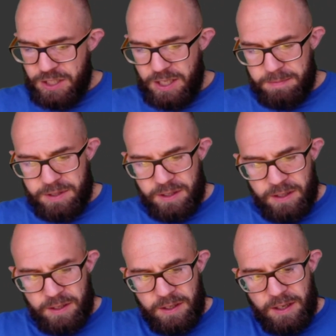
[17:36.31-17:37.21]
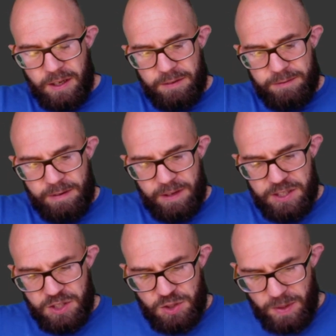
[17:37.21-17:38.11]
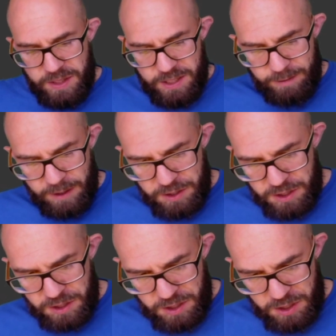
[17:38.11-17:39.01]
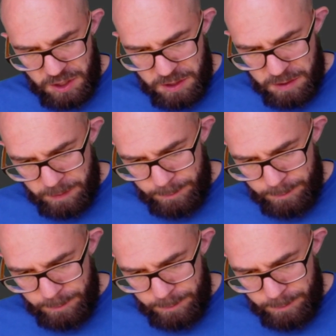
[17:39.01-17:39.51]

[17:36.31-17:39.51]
Chapter Revelation 20 verse 2.